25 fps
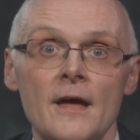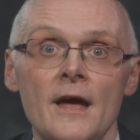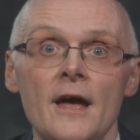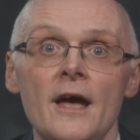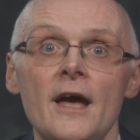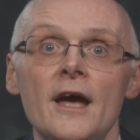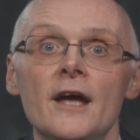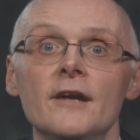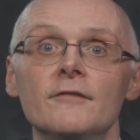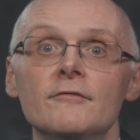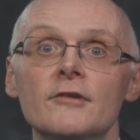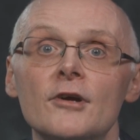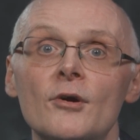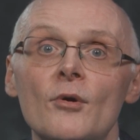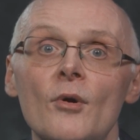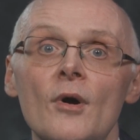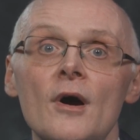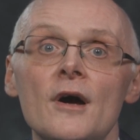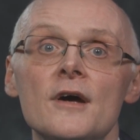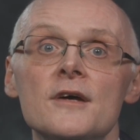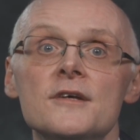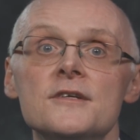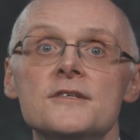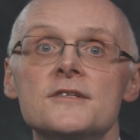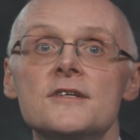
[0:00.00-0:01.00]
It
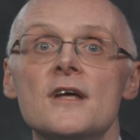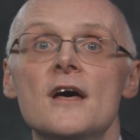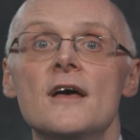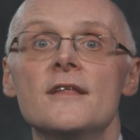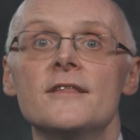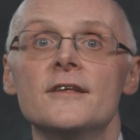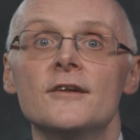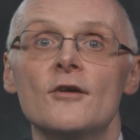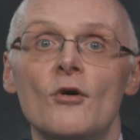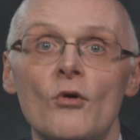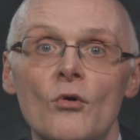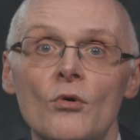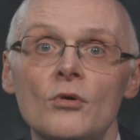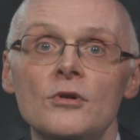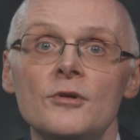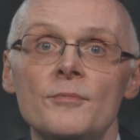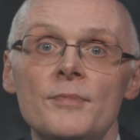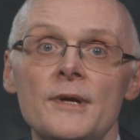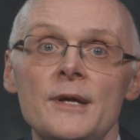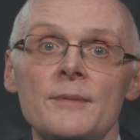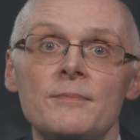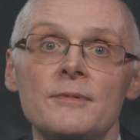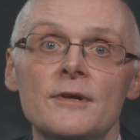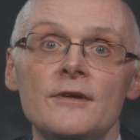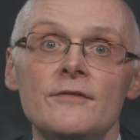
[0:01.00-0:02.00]
requires that all the
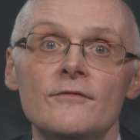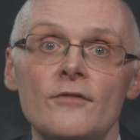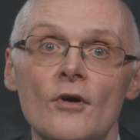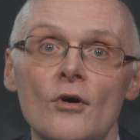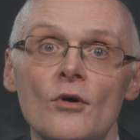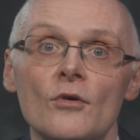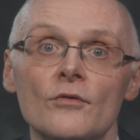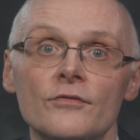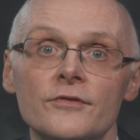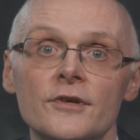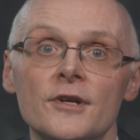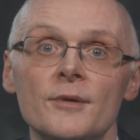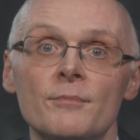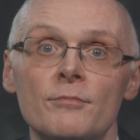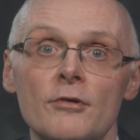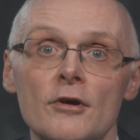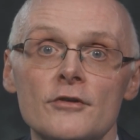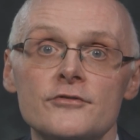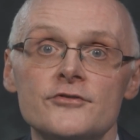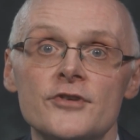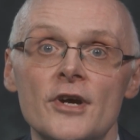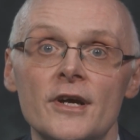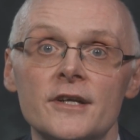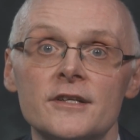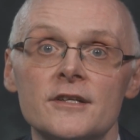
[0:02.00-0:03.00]
people involved in a
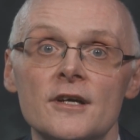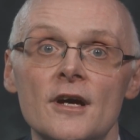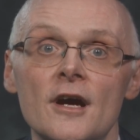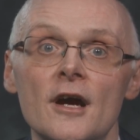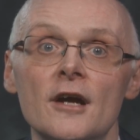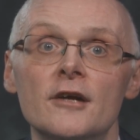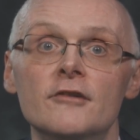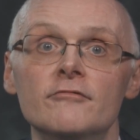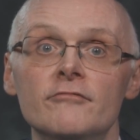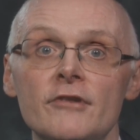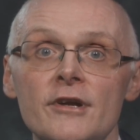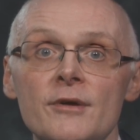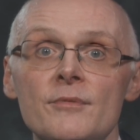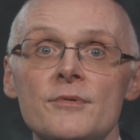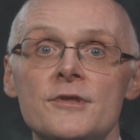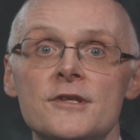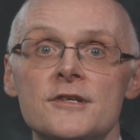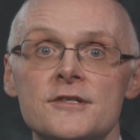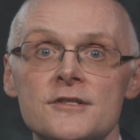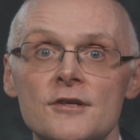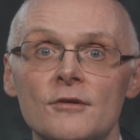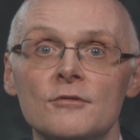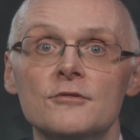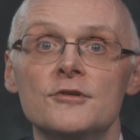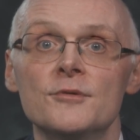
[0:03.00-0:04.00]
project agree with
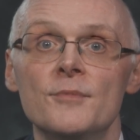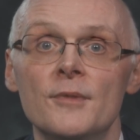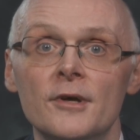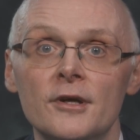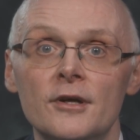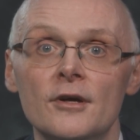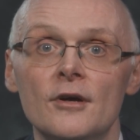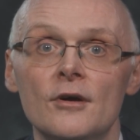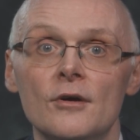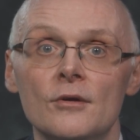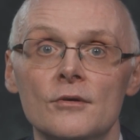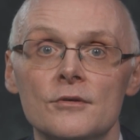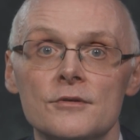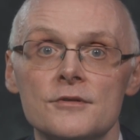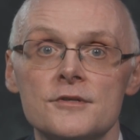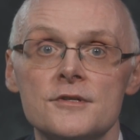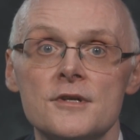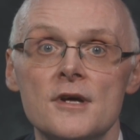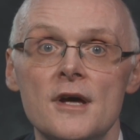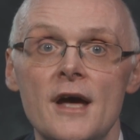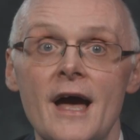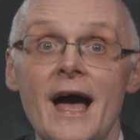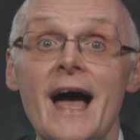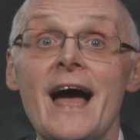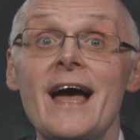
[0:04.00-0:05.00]
its ultimate goals
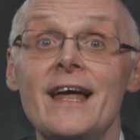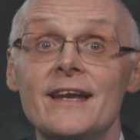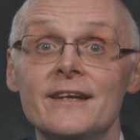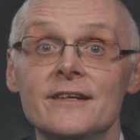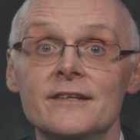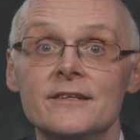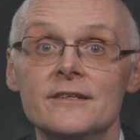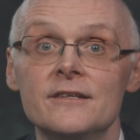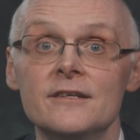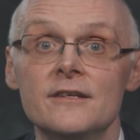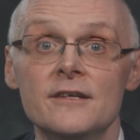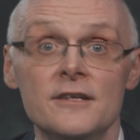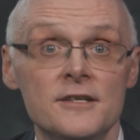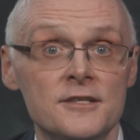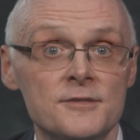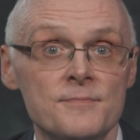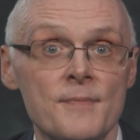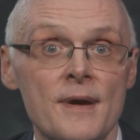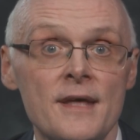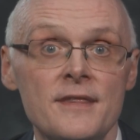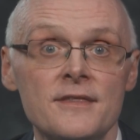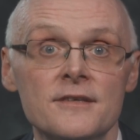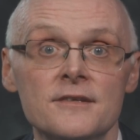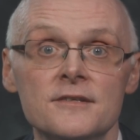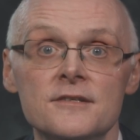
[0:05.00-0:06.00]
and its
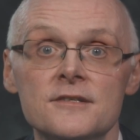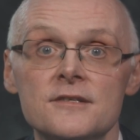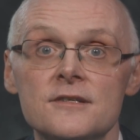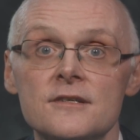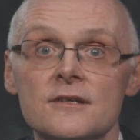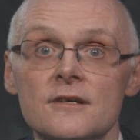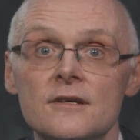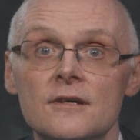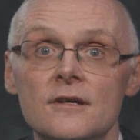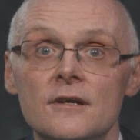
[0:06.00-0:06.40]
methods.